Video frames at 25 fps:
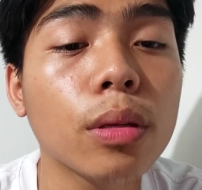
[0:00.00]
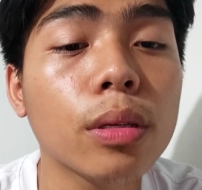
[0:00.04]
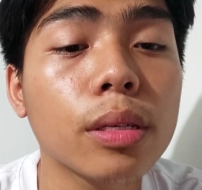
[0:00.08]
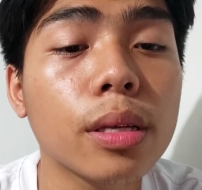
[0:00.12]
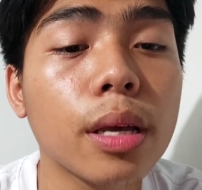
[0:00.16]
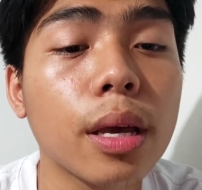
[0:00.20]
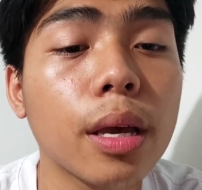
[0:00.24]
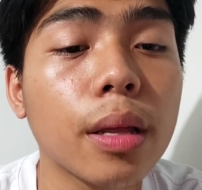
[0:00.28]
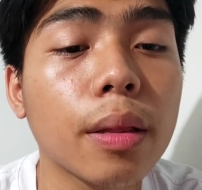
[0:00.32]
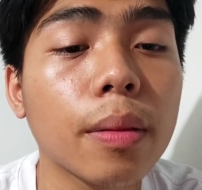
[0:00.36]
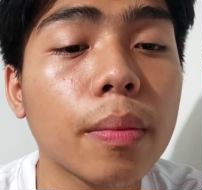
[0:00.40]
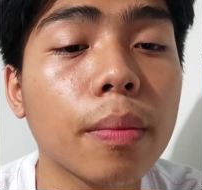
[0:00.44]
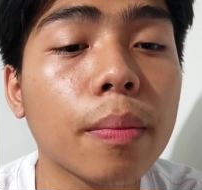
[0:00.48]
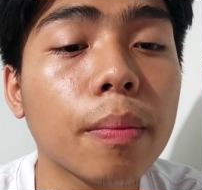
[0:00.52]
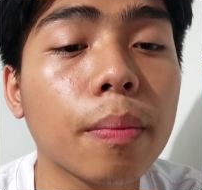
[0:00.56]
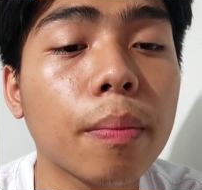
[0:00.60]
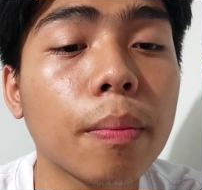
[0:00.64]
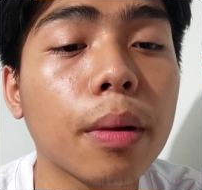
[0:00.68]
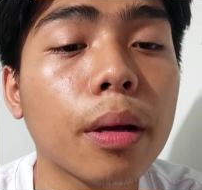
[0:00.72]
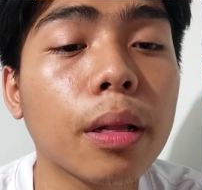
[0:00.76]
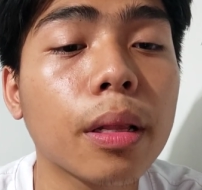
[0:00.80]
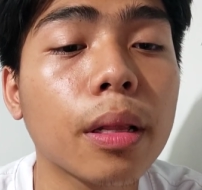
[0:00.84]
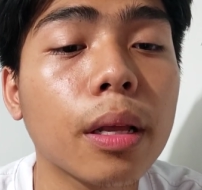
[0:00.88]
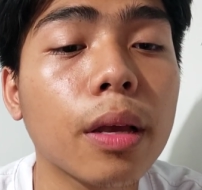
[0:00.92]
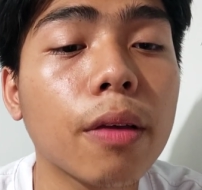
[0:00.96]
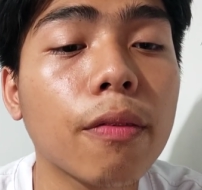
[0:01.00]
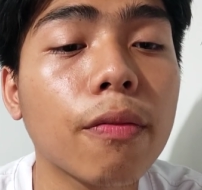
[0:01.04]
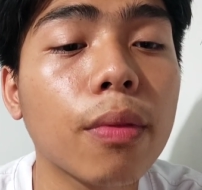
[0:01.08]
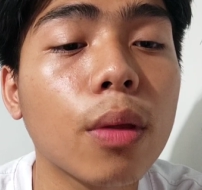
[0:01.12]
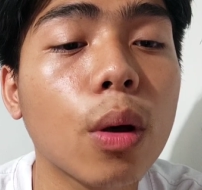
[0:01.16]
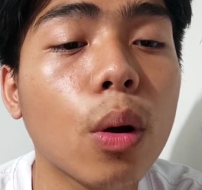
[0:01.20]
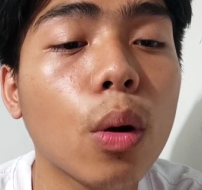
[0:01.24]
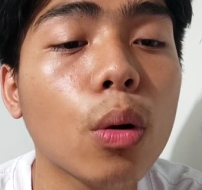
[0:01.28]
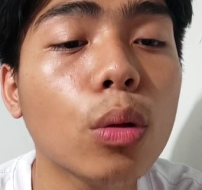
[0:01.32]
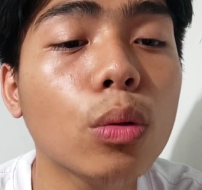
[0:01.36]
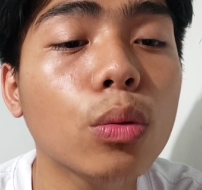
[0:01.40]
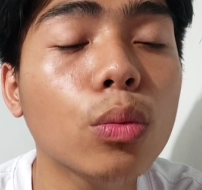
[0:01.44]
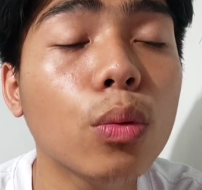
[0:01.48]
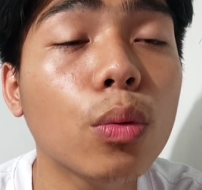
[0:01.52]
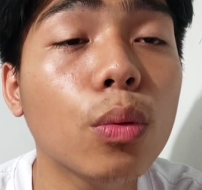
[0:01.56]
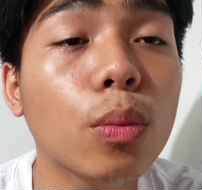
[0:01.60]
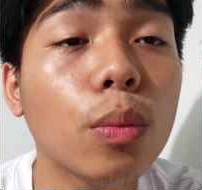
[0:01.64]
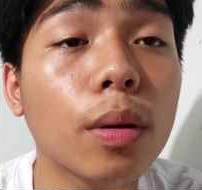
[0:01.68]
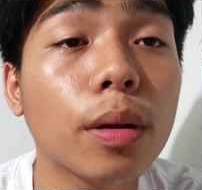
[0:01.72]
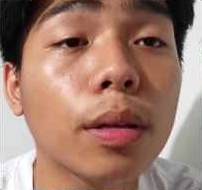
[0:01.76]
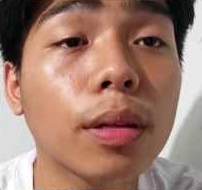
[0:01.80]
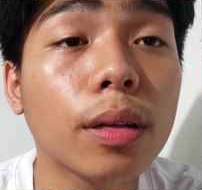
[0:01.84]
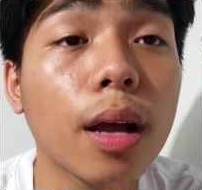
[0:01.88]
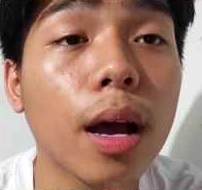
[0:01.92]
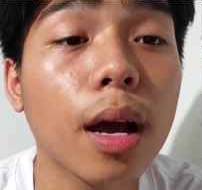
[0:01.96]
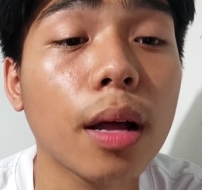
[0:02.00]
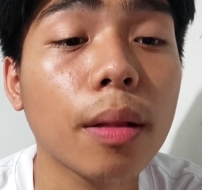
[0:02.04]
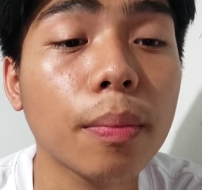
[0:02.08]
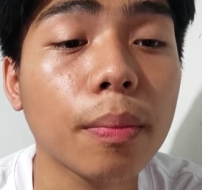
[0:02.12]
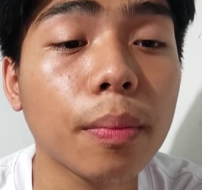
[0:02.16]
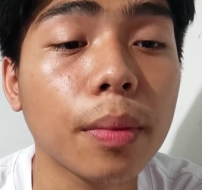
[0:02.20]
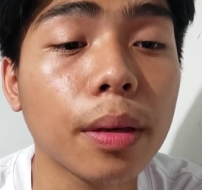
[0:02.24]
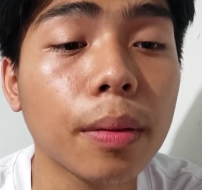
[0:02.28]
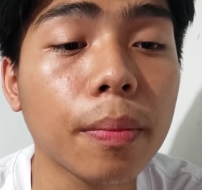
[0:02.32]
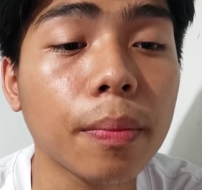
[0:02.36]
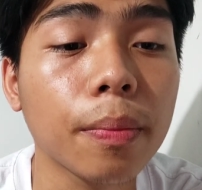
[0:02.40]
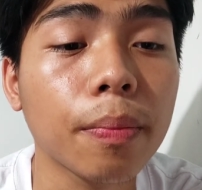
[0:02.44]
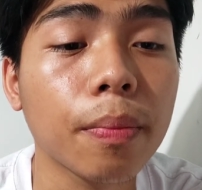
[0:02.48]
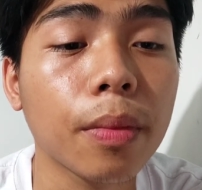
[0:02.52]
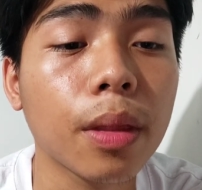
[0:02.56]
skin, but if the old woman got me